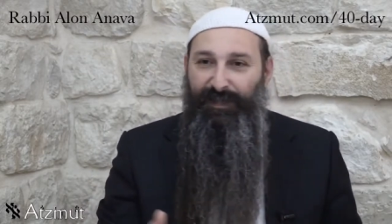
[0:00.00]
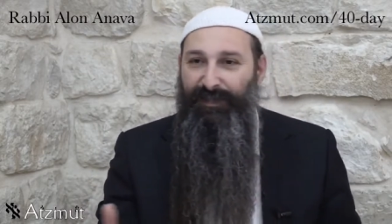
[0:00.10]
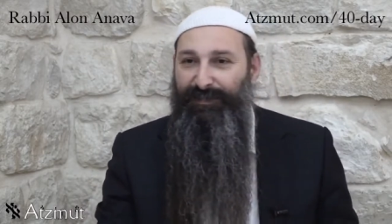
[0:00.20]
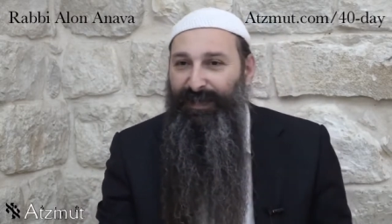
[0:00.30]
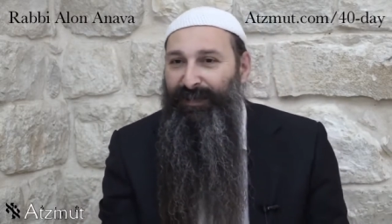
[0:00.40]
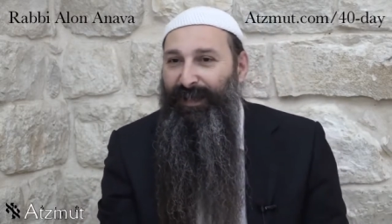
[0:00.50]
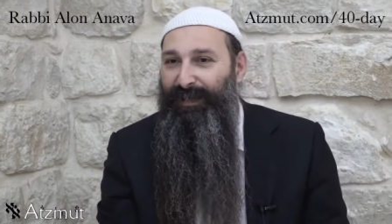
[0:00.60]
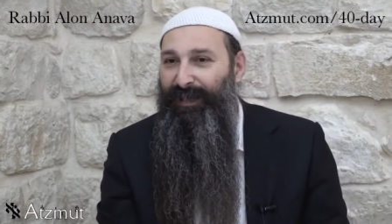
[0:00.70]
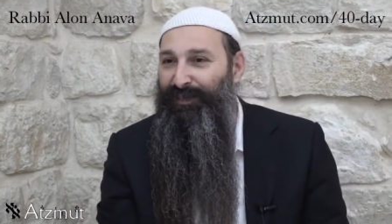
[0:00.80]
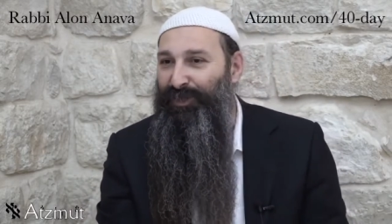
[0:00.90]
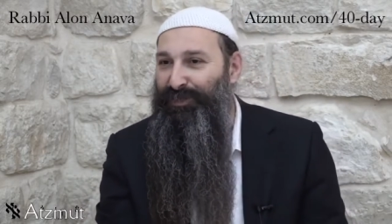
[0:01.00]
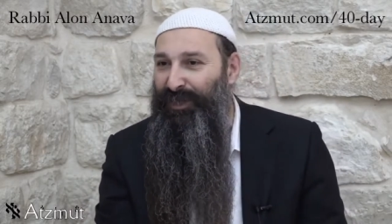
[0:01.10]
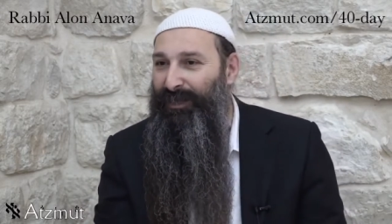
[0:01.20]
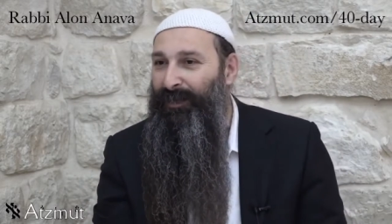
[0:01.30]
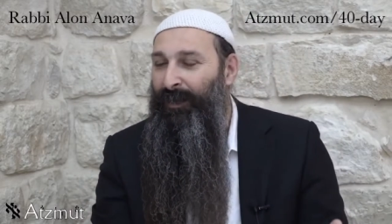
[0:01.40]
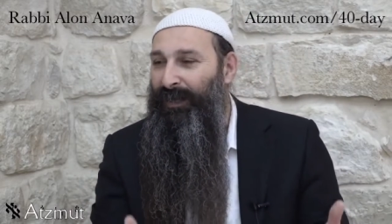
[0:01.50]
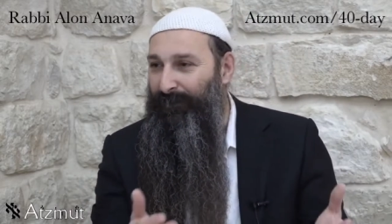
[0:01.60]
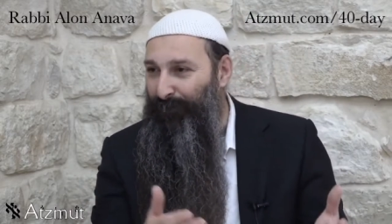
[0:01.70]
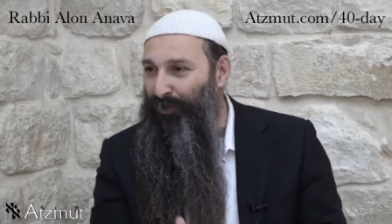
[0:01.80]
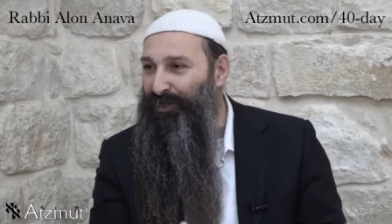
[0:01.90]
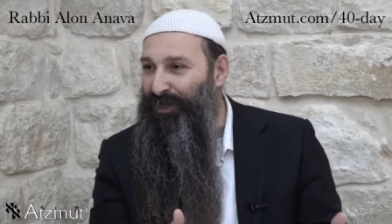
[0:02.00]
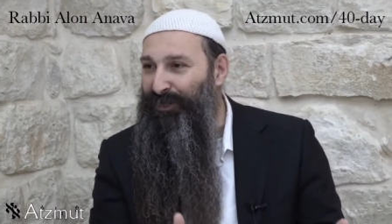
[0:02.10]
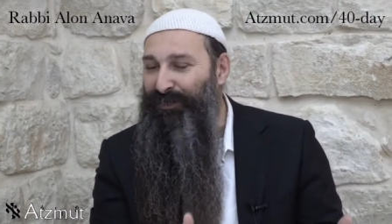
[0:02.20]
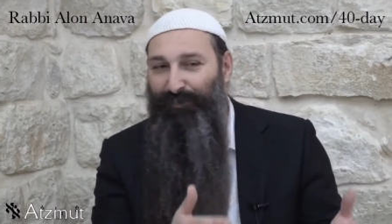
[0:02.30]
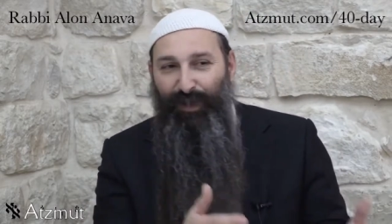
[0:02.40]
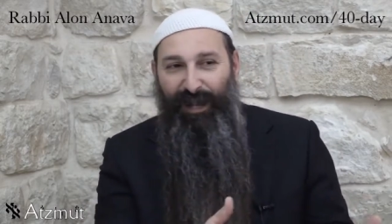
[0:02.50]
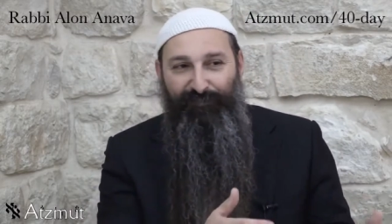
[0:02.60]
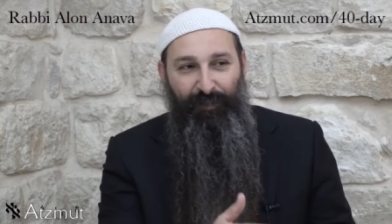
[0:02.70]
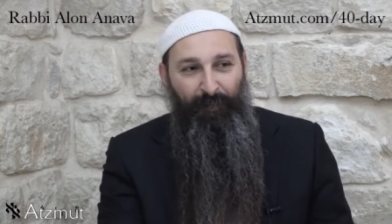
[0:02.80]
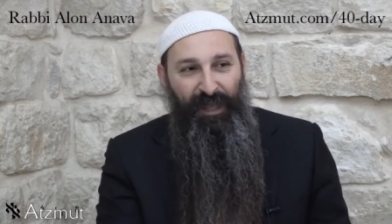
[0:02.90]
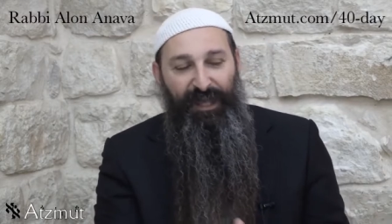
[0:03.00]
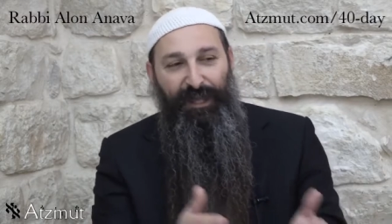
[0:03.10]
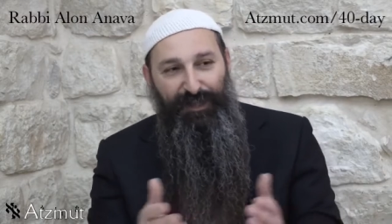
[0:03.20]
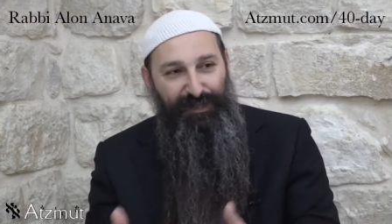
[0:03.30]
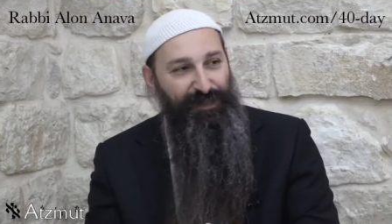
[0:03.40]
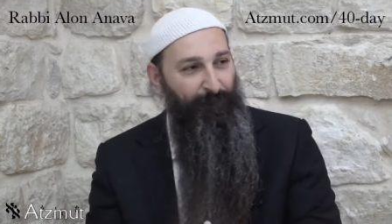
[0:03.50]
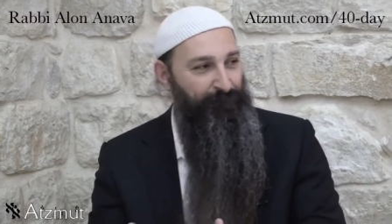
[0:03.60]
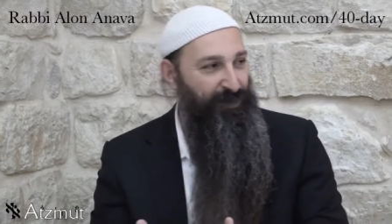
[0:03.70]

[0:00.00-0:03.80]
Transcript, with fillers: I didn't say that. I just said in most cases the wife is